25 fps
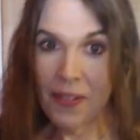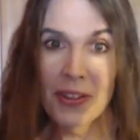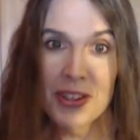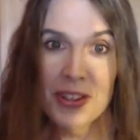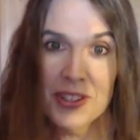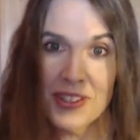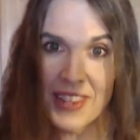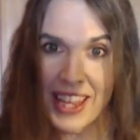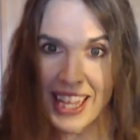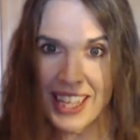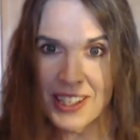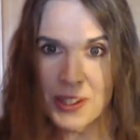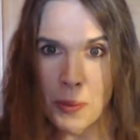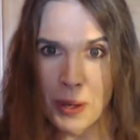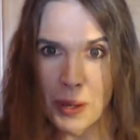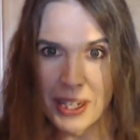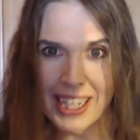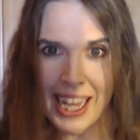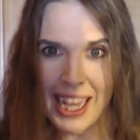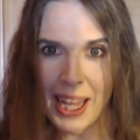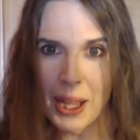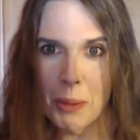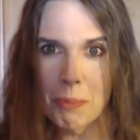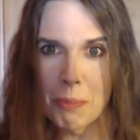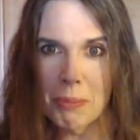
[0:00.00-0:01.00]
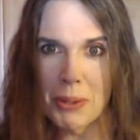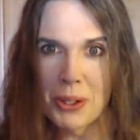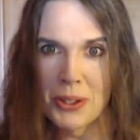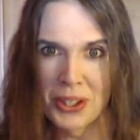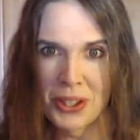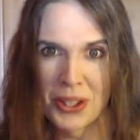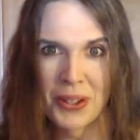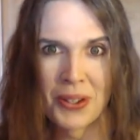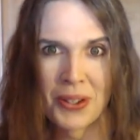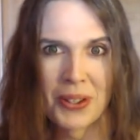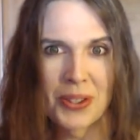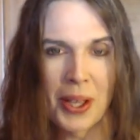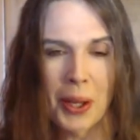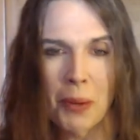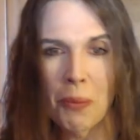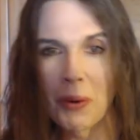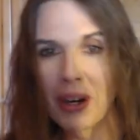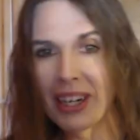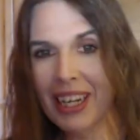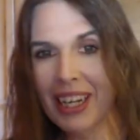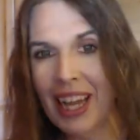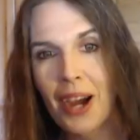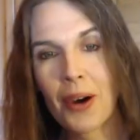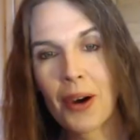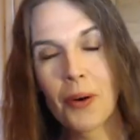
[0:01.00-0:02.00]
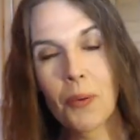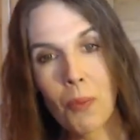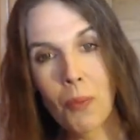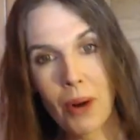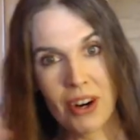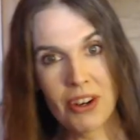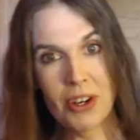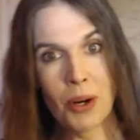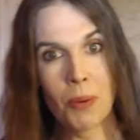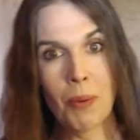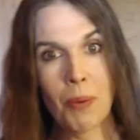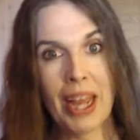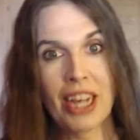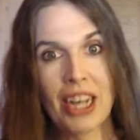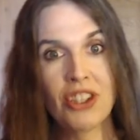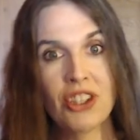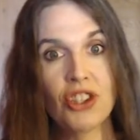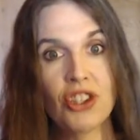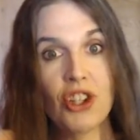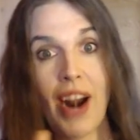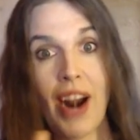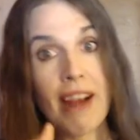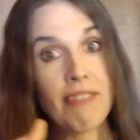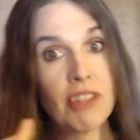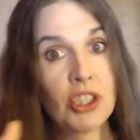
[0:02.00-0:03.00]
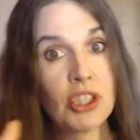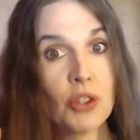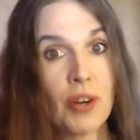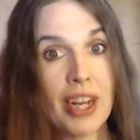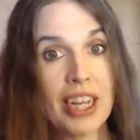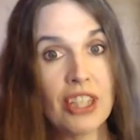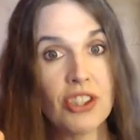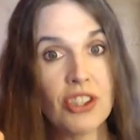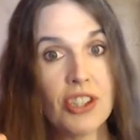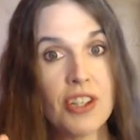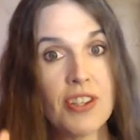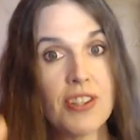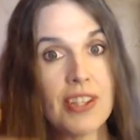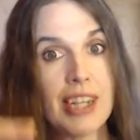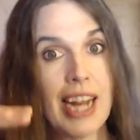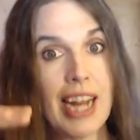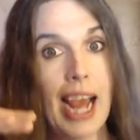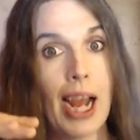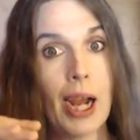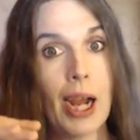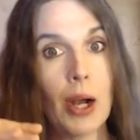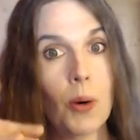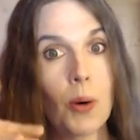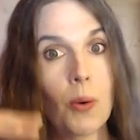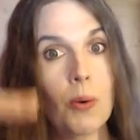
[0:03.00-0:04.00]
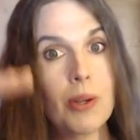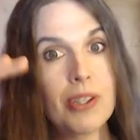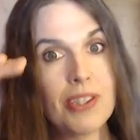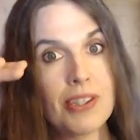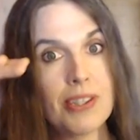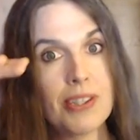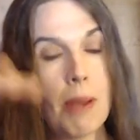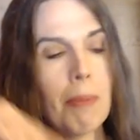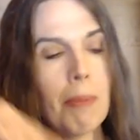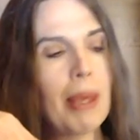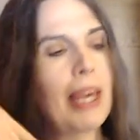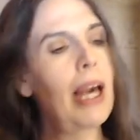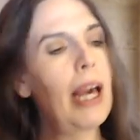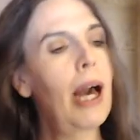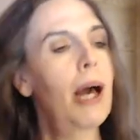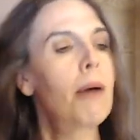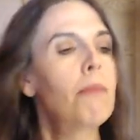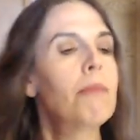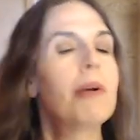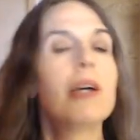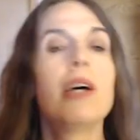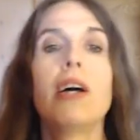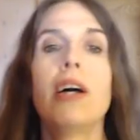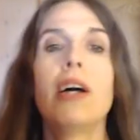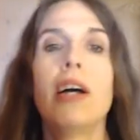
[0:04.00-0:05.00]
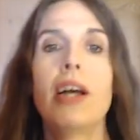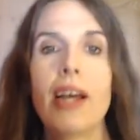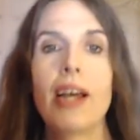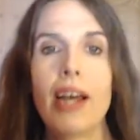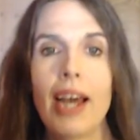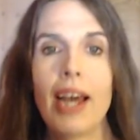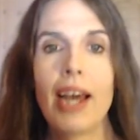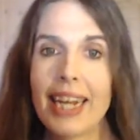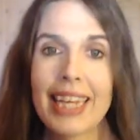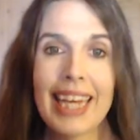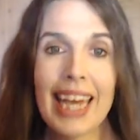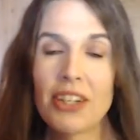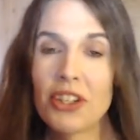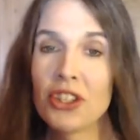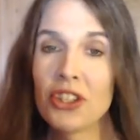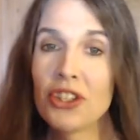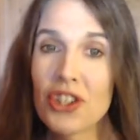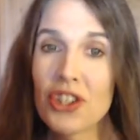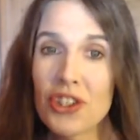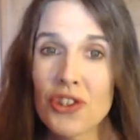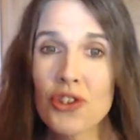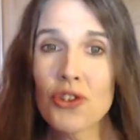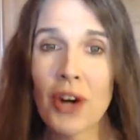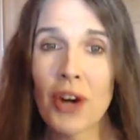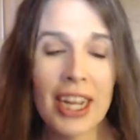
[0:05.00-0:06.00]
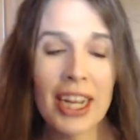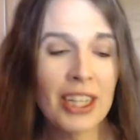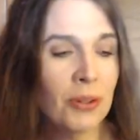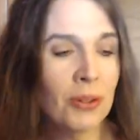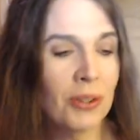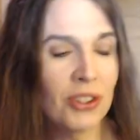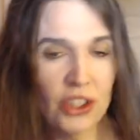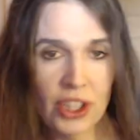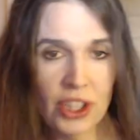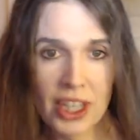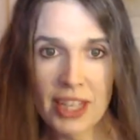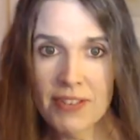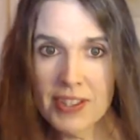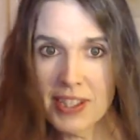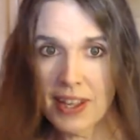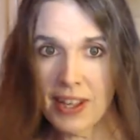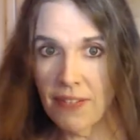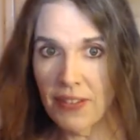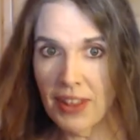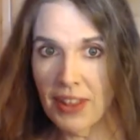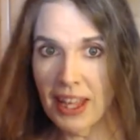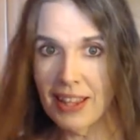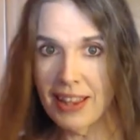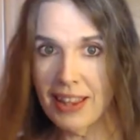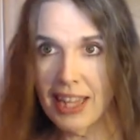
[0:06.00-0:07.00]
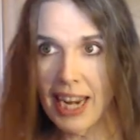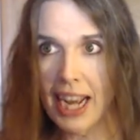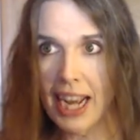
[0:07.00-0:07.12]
thing is going to help you do, is like work out where your range, your average range is, and how it's stepping up. And again, you're just trying to achieve something that